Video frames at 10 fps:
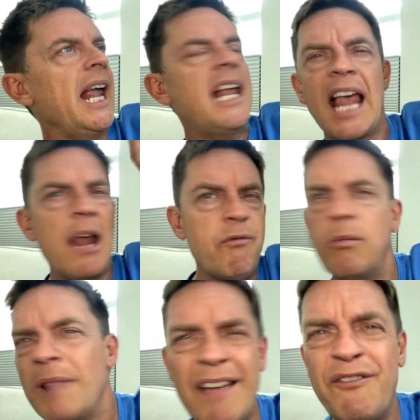came from
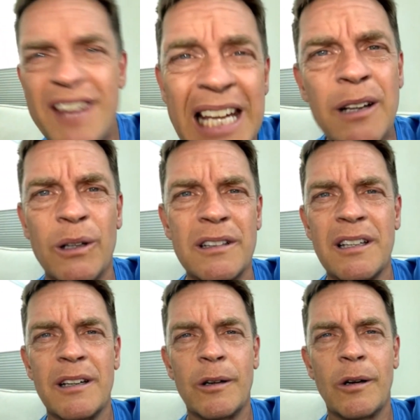left field.
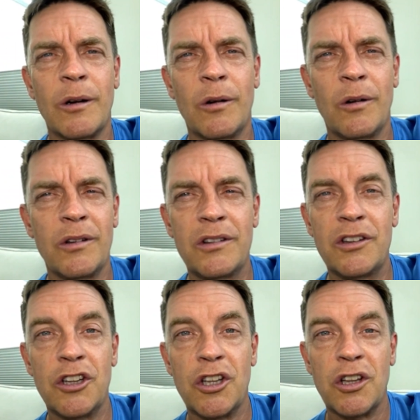
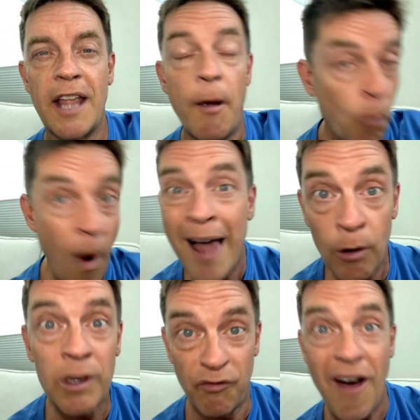And while I
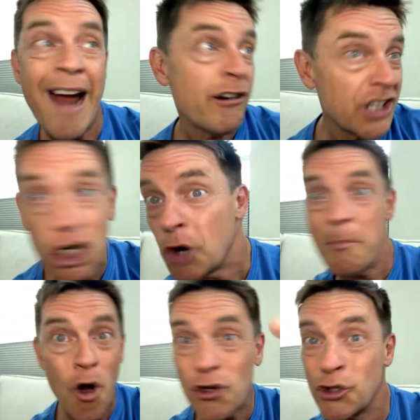was fired, the
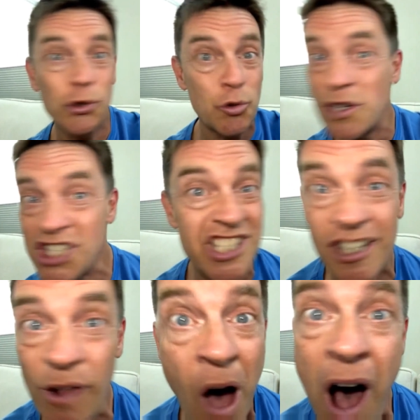commercials were
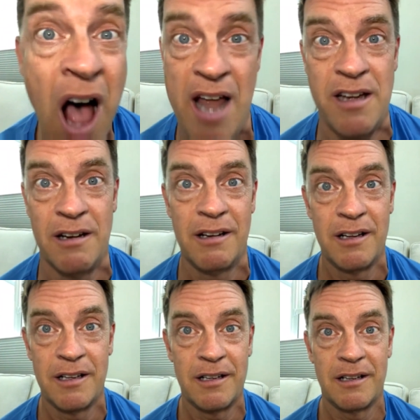still on.
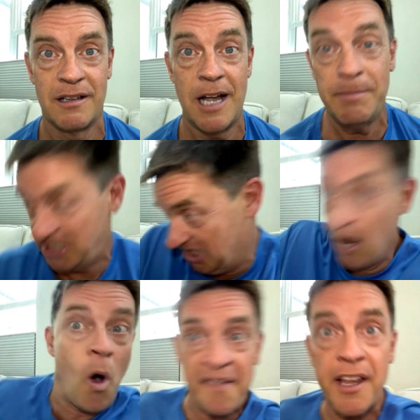I'm
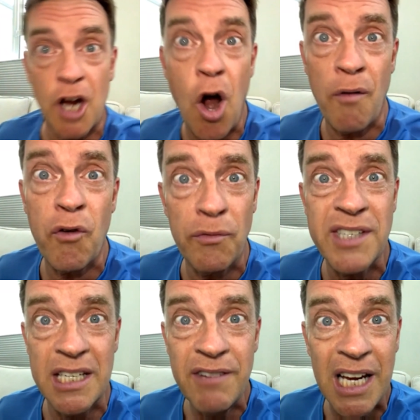still on the cover of
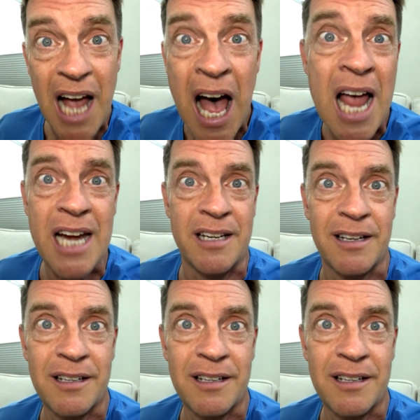TV Guide.